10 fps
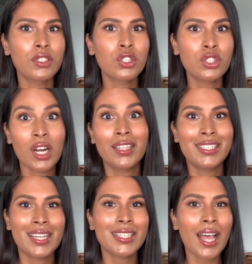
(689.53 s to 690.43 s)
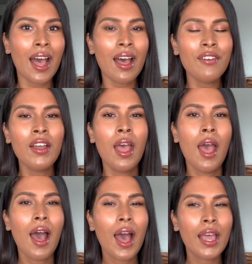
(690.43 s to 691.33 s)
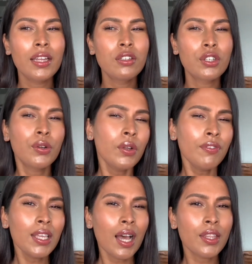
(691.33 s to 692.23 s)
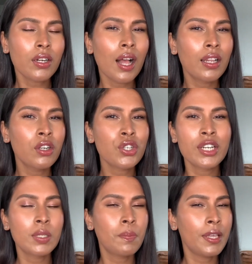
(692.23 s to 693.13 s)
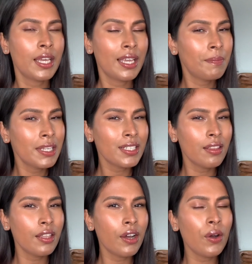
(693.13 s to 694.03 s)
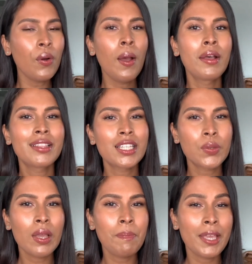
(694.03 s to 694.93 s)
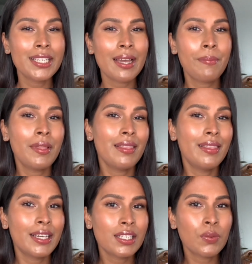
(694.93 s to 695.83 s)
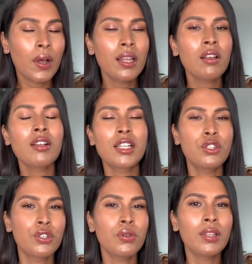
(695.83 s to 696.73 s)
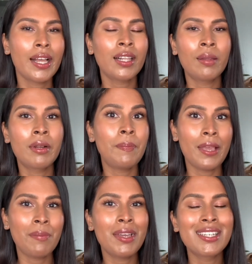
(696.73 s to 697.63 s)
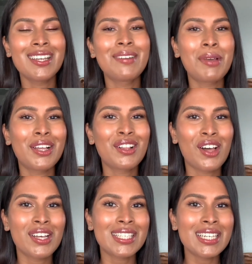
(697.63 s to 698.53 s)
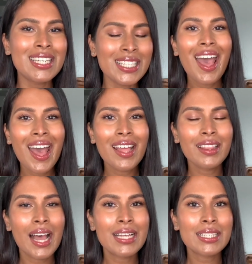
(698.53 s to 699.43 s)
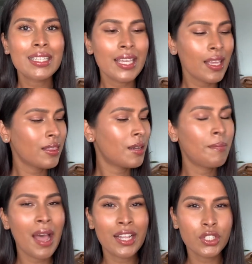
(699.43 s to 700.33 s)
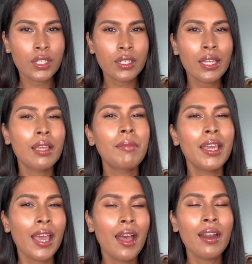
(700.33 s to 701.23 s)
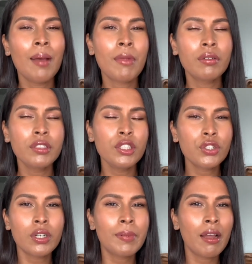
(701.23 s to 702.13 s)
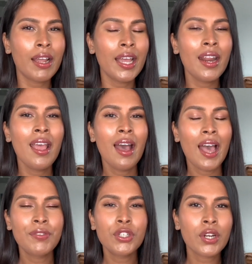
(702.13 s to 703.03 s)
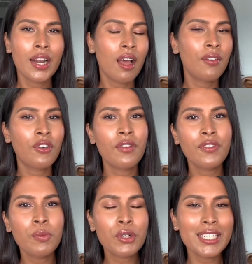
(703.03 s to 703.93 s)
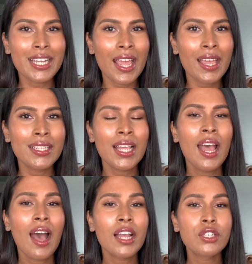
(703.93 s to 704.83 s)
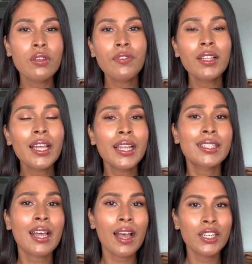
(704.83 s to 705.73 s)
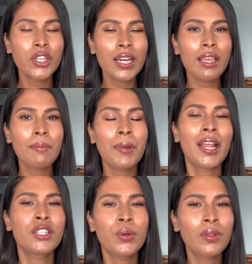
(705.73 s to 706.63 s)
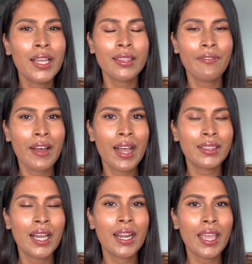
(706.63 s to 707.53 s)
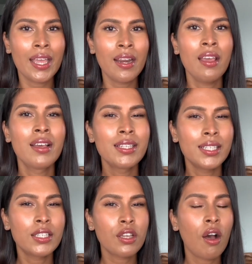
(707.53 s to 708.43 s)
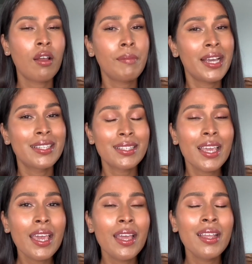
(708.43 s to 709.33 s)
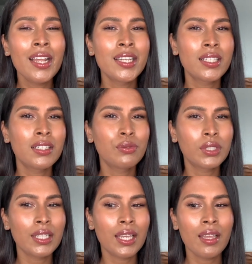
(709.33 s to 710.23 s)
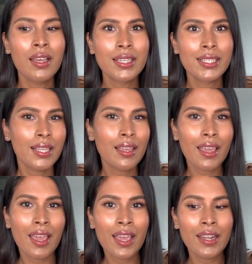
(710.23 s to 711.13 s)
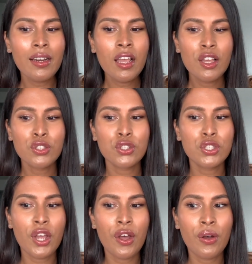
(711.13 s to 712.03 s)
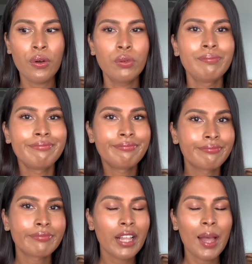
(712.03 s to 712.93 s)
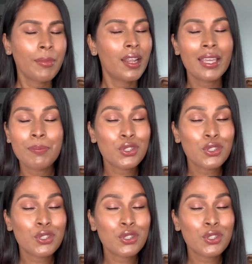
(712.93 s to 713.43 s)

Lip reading: Charlotte does have. I don't know if the other colors are as pigmented though. That's why I picked up this one, because I do like a little bit of pigment in my glosses. And lastly, the Magic Cream. Again, I'm not really sure about it. I have to try it on for a few more days. I do feel like it's hydrating, but I don't like the fact that it sits on my skin. It doesn't really sink in. So I'm gonna keep